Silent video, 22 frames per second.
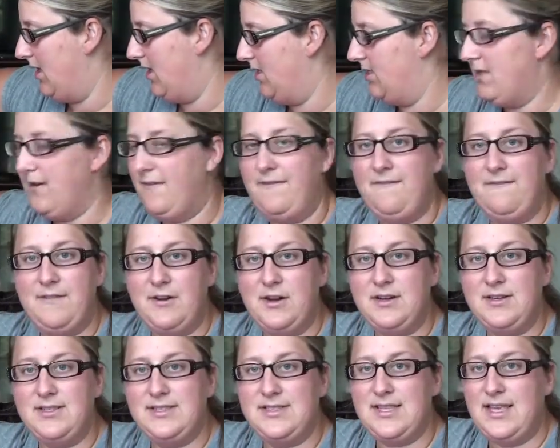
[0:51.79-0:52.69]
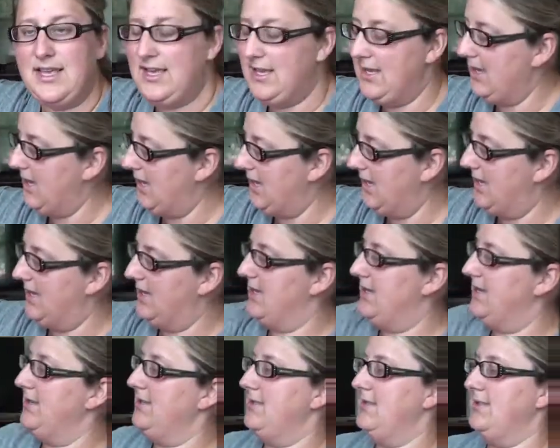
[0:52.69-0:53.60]
the first thing
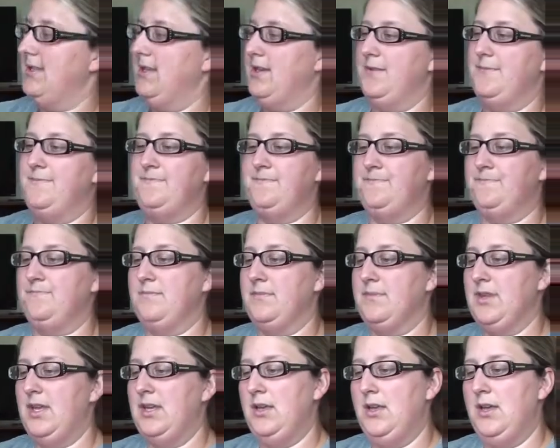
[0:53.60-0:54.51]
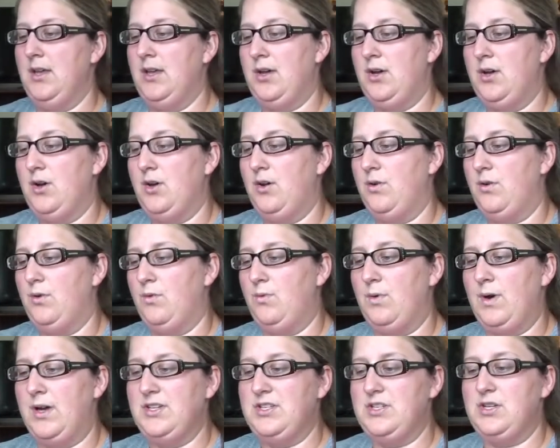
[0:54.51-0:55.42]
is
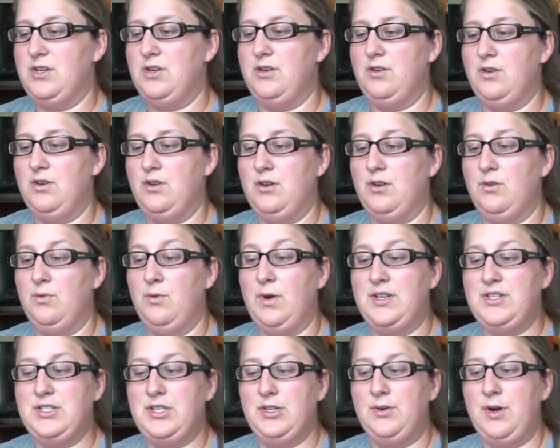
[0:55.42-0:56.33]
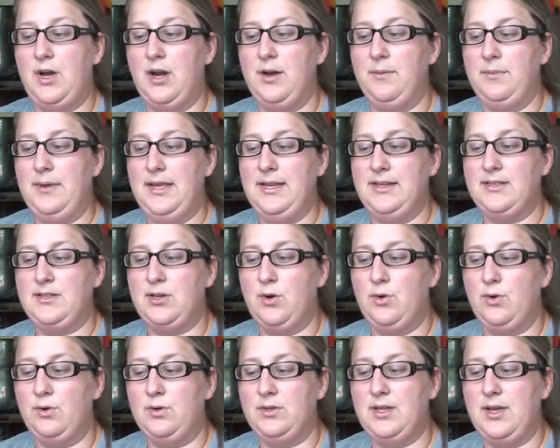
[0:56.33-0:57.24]
what you aren't being
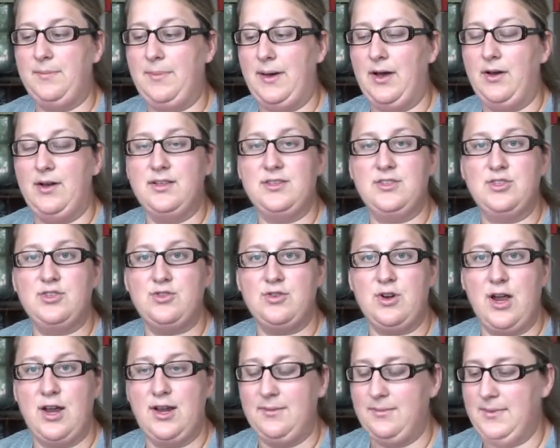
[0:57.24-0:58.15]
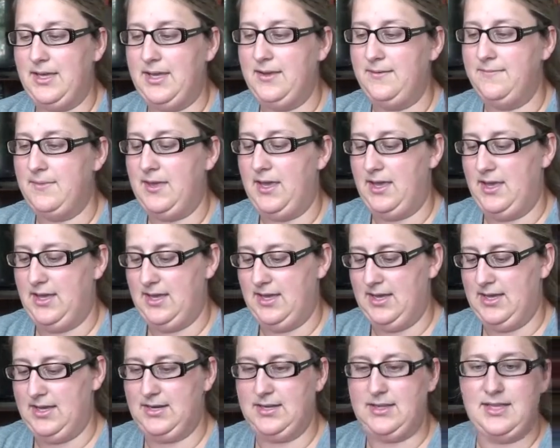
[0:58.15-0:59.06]
told about astronomy,
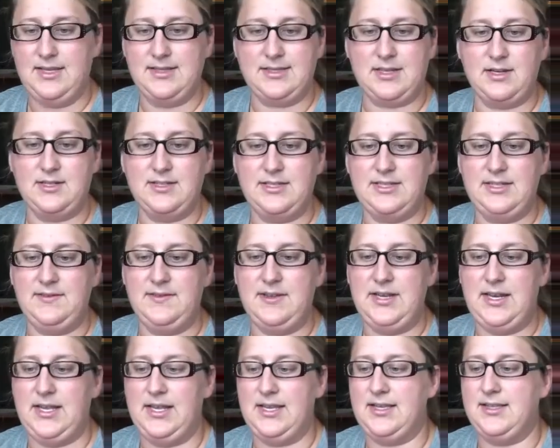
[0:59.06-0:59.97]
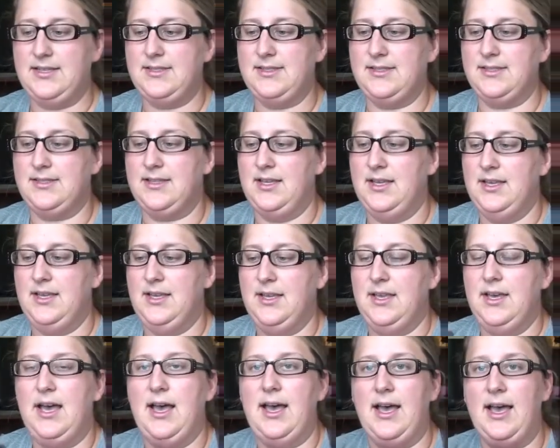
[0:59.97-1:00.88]
and these are DVDs.
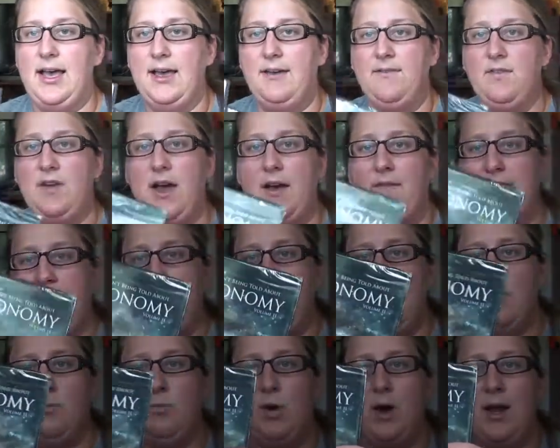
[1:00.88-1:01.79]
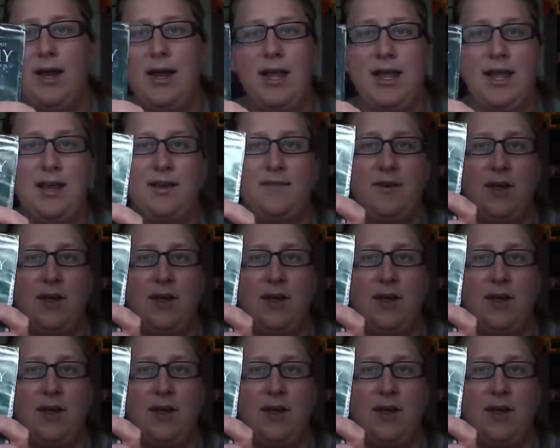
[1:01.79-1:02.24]
I've got volume 1 and